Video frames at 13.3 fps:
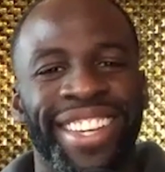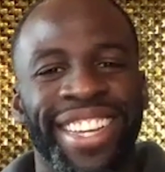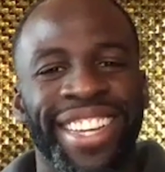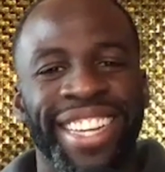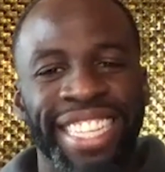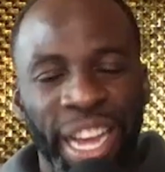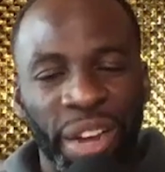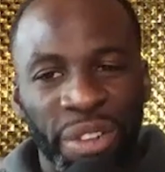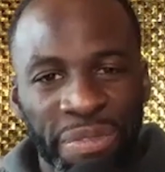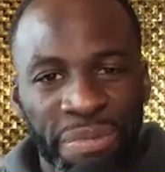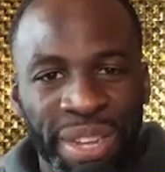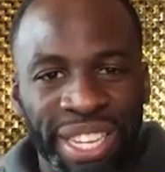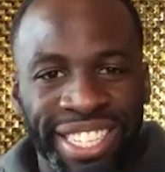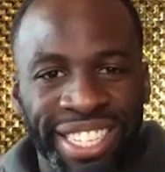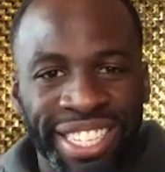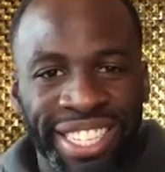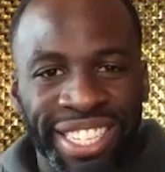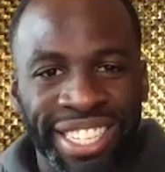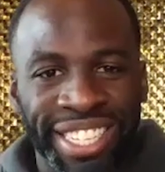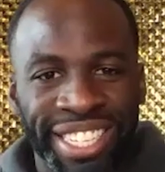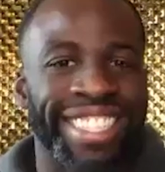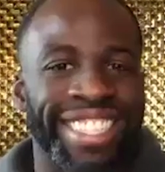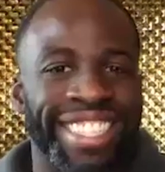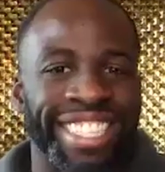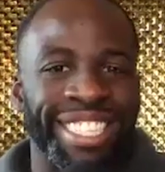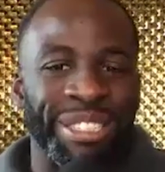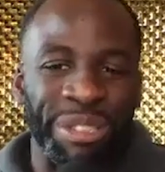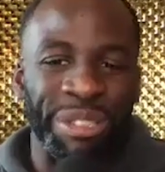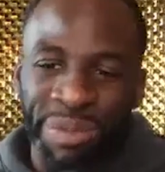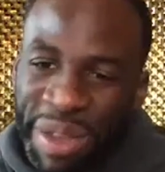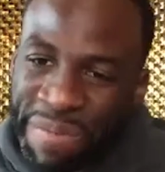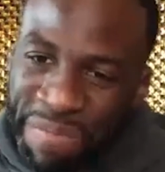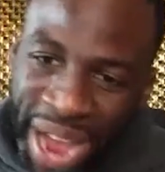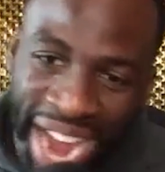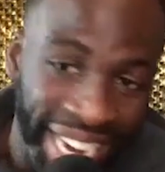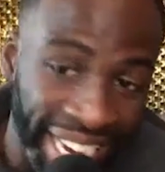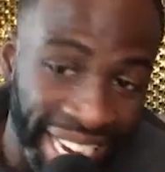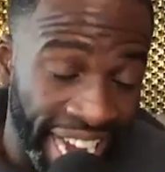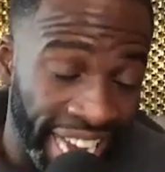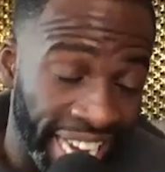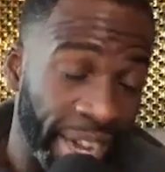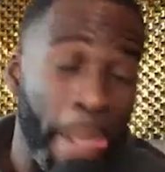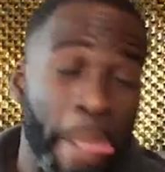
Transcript: that we've been stuck listening to. So we back at it.